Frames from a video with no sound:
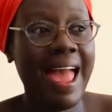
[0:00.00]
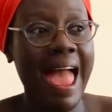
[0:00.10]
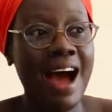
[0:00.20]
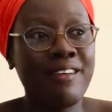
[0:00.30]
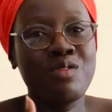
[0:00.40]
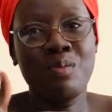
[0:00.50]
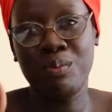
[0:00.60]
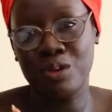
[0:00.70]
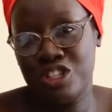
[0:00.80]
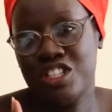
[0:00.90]
I have to
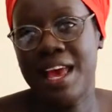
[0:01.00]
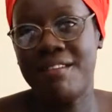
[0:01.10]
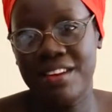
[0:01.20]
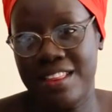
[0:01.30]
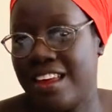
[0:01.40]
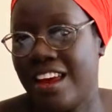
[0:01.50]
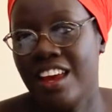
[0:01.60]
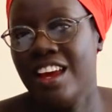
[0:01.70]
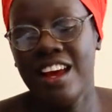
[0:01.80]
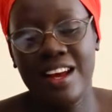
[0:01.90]
push everything.